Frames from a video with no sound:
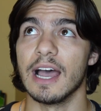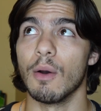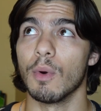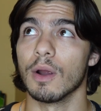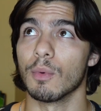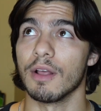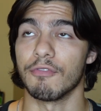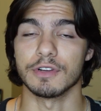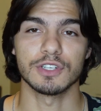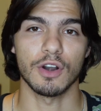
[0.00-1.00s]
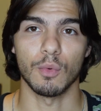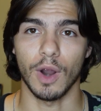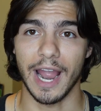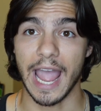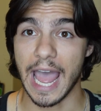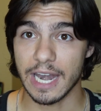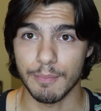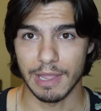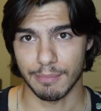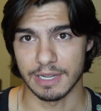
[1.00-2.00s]
at where when I first started where I had to
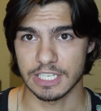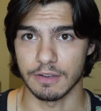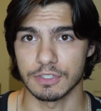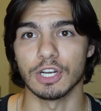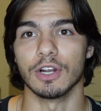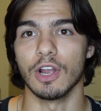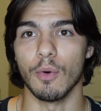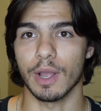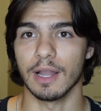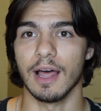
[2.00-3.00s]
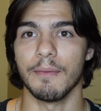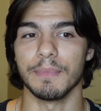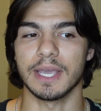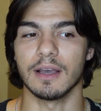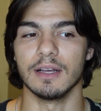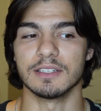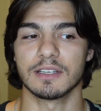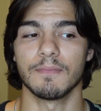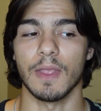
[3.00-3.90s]
make myself start going a lot because